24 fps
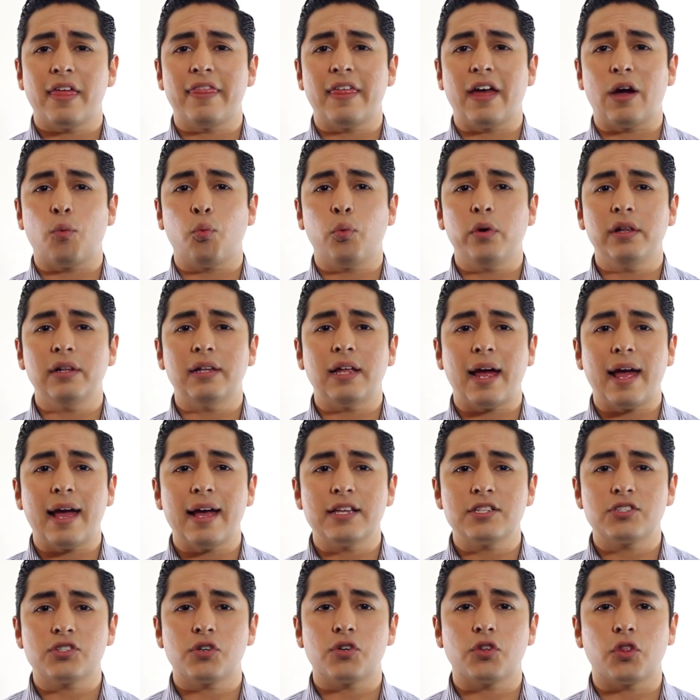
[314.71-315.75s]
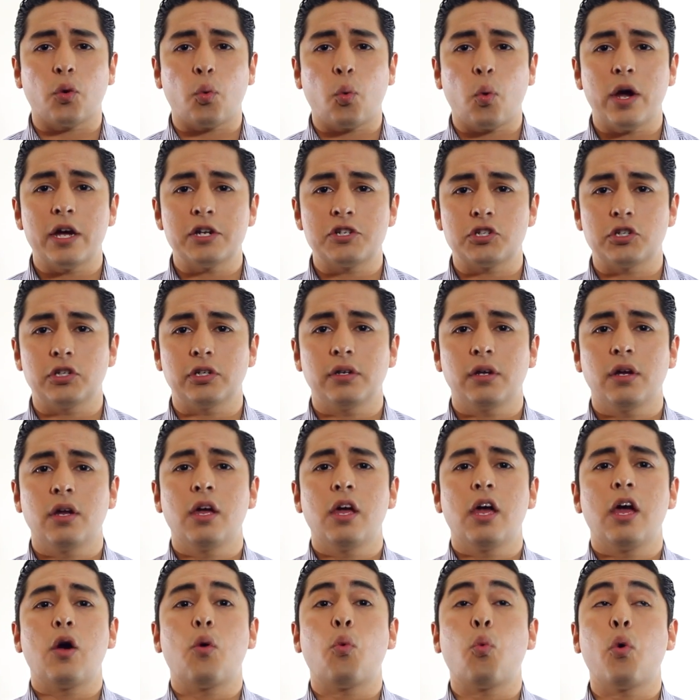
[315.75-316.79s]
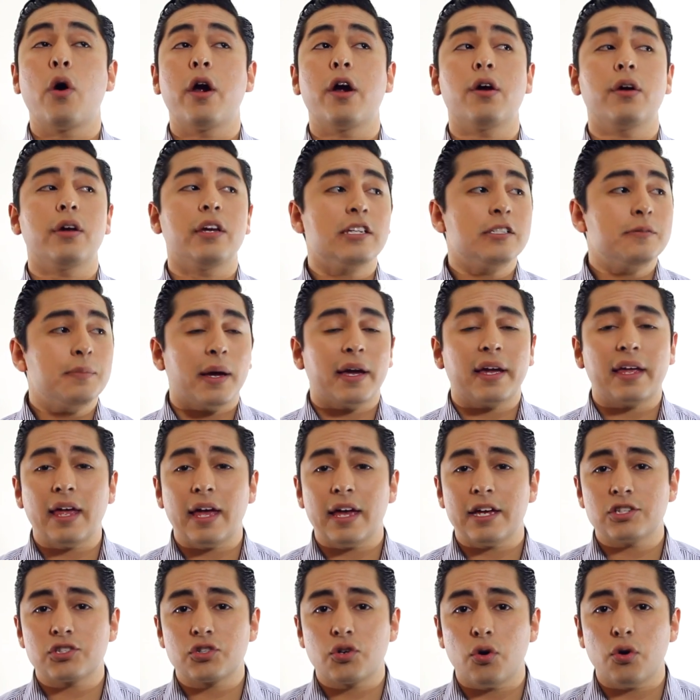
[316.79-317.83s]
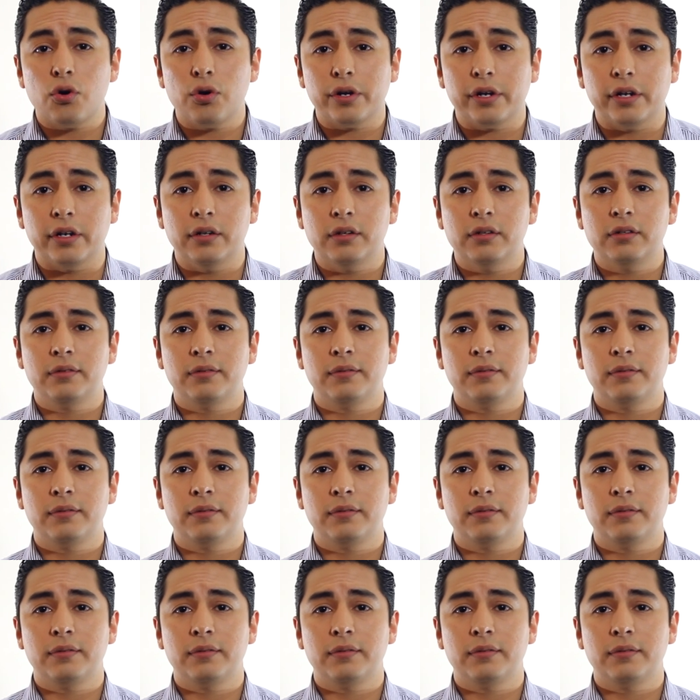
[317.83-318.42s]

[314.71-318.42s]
that will answer the question, where is my cash going?